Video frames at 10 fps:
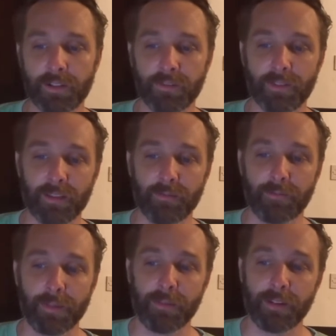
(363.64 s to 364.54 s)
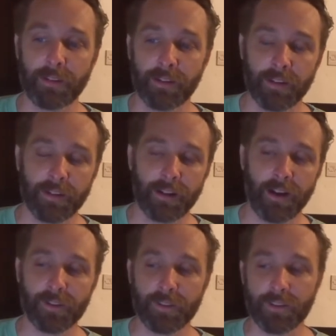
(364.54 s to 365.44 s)
of like maybe
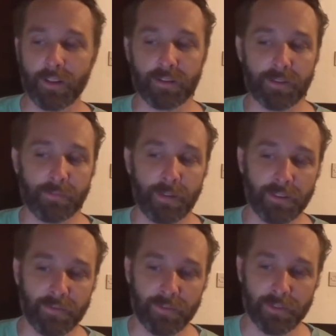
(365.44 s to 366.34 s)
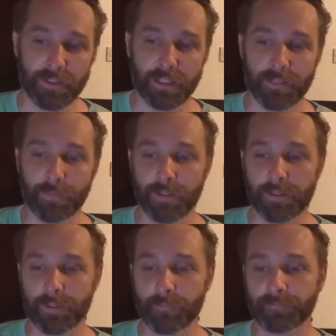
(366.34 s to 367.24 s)
$100 a month for 6 months.